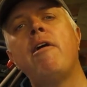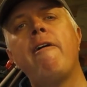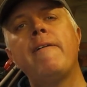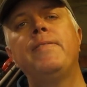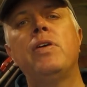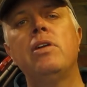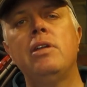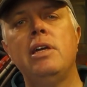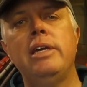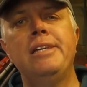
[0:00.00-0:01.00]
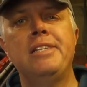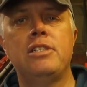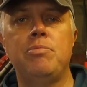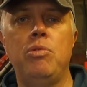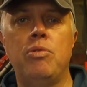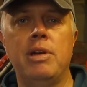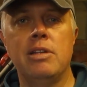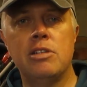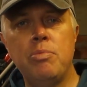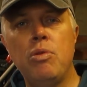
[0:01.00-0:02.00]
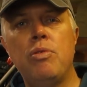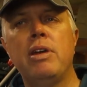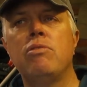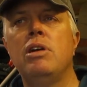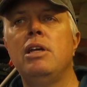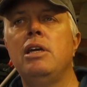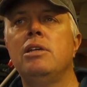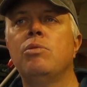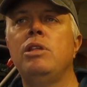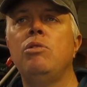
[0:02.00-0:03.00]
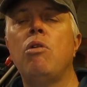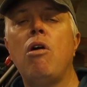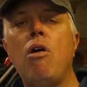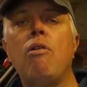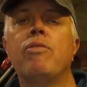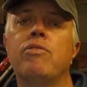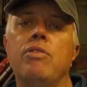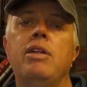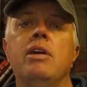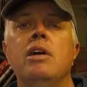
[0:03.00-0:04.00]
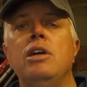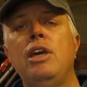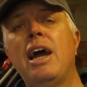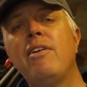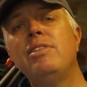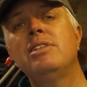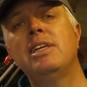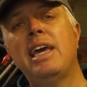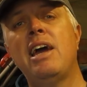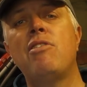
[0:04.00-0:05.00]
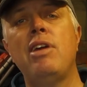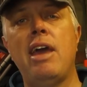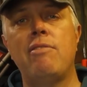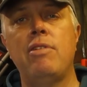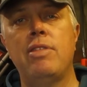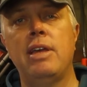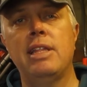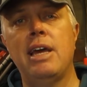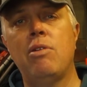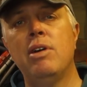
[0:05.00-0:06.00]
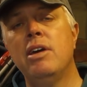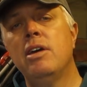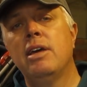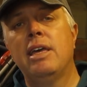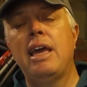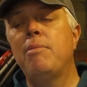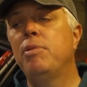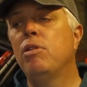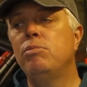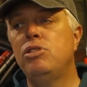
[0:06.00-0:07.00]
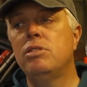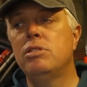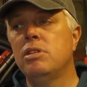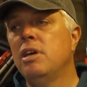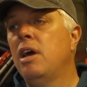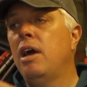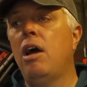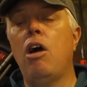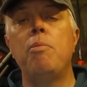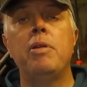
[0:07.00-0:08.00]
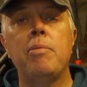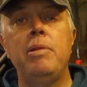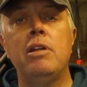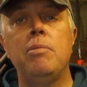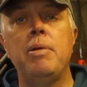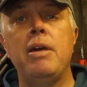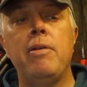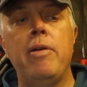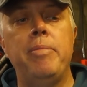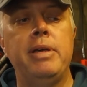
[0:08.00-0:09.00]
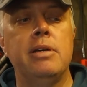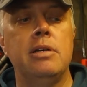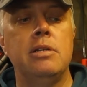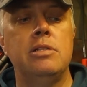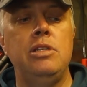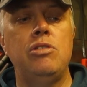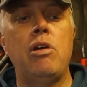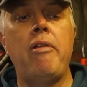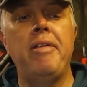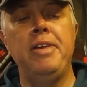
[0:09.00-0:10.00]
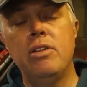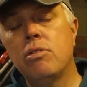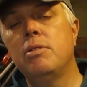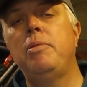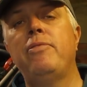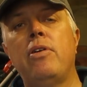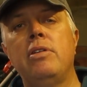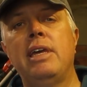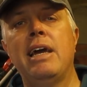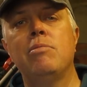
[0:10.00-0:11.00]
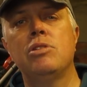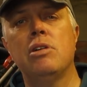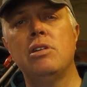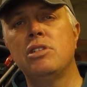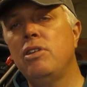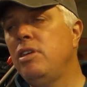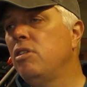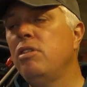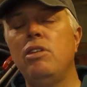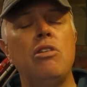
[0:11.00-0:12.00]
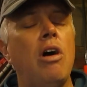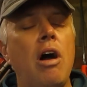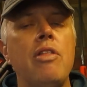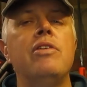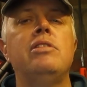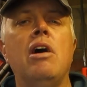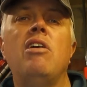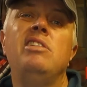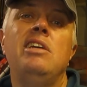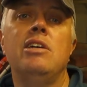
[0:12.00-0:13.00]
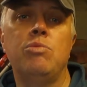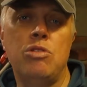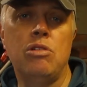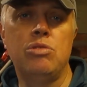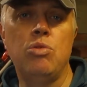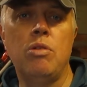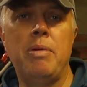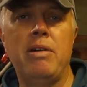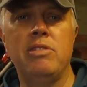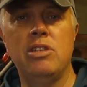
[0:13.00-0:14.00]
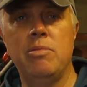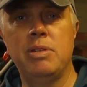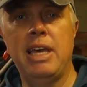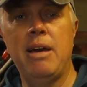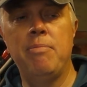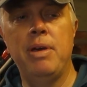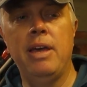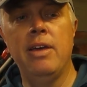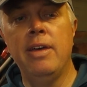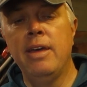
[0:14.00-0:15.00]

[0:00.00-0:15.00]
Uh, finally is exploring, and exploring really is when you are off-grid. You're having to carry everything now. Camping options open up a little bit because you don't you're not going to be finding campsites so you, you've got other ideas which I'll talk about in terms of camping